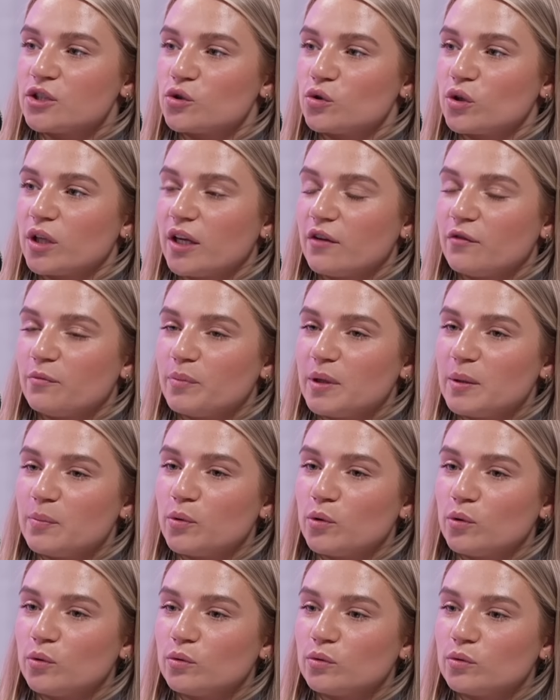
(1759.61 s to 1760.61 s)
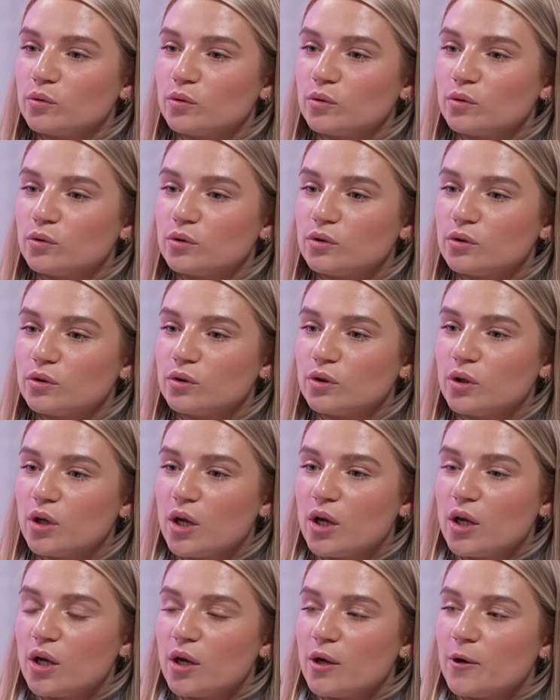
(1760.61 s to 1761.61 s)
So that if people, but
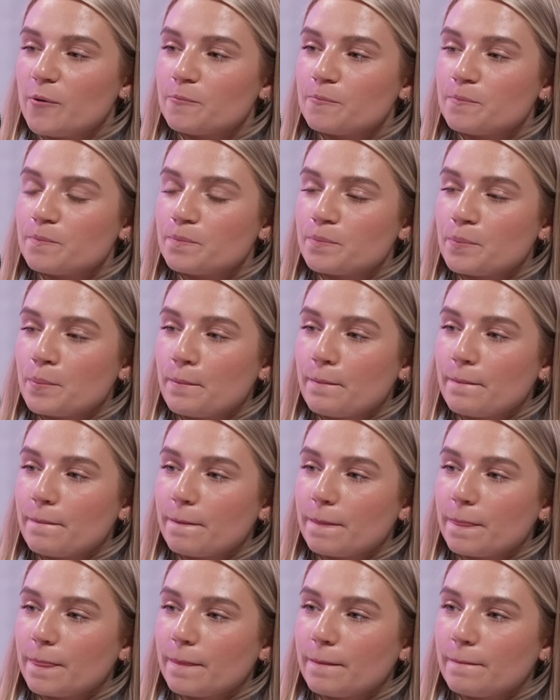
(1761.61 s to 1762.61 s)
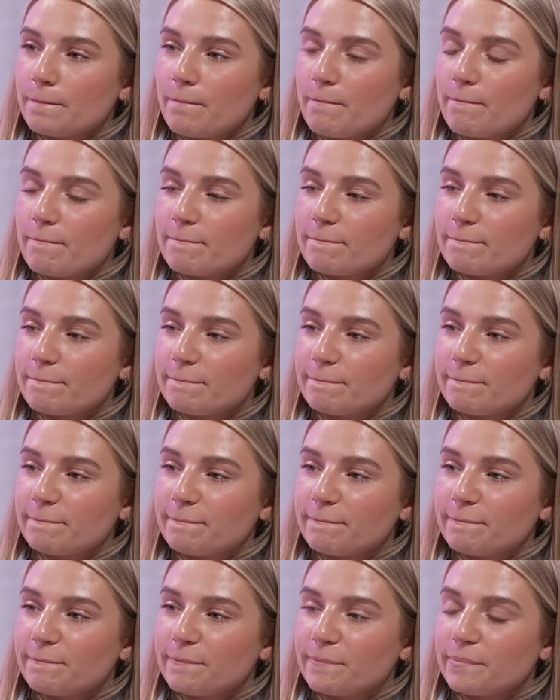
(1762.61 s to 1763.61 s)
there's also let's take into consideration
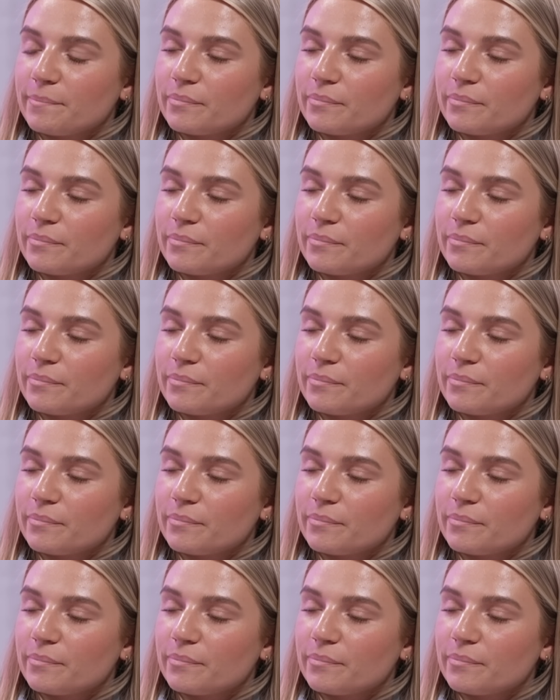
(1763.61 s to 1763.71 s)
here